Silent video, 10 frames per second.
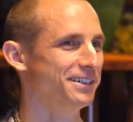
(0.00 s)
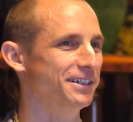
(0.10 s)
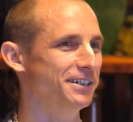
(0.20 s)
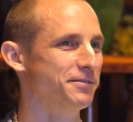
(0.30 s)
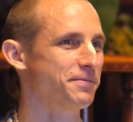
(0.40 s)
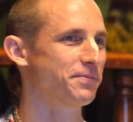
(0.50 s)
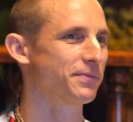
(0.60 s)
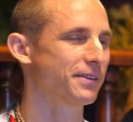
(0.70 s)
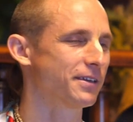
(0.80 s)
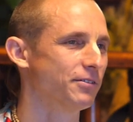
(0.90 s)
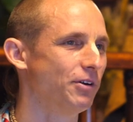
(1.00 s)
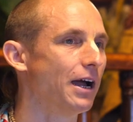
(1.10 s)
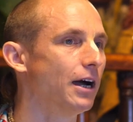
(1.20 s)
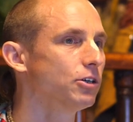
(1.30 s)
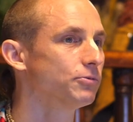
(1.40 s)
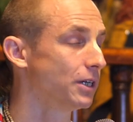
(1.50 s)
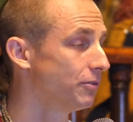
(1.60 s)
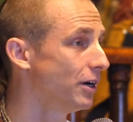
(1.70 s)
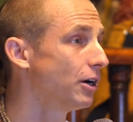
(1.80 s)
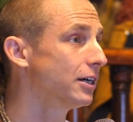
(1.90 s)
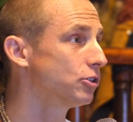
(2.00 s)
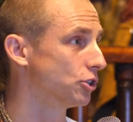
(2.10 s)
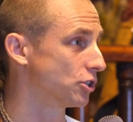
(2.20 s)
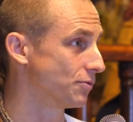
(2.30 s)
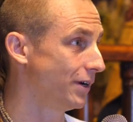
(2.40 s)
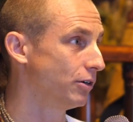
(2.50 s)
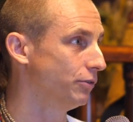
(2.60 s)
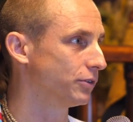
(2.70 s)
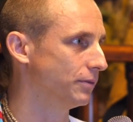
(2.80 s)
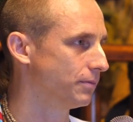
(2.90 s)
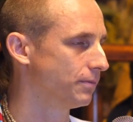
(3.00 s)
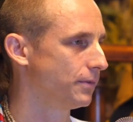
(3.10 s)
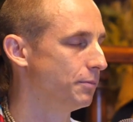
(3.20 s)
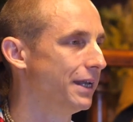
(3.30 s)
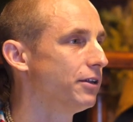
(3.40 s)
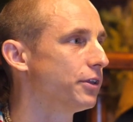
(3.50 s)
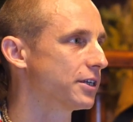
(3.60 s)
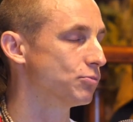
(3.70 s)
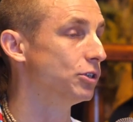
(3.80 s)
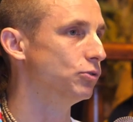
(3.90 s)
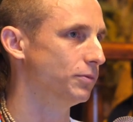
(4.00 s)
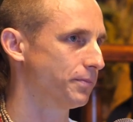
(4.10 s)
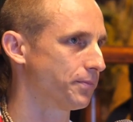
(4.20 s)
Yeah. We are very unconscious very often in many things we do.